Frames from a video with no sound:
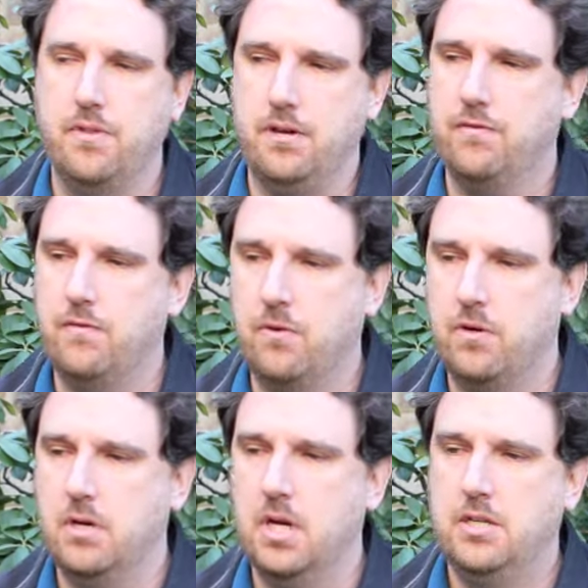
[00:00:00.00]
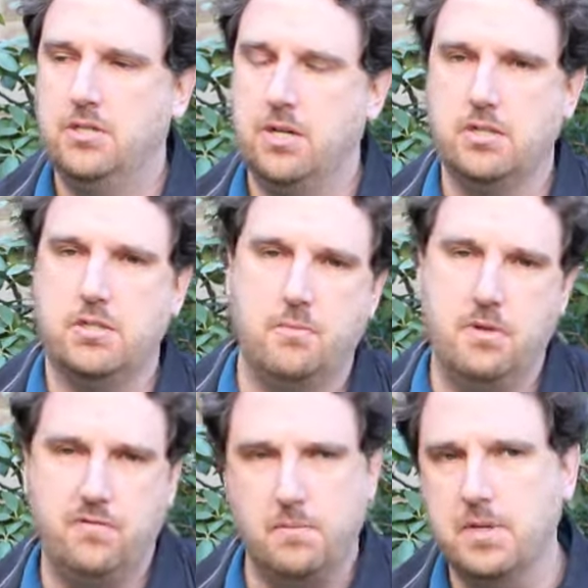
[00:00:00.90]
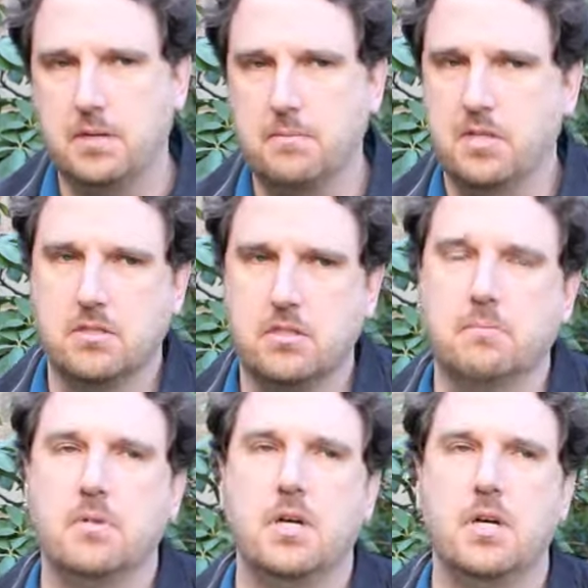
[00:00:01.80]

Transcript: therefore judge someone for being a Muslim.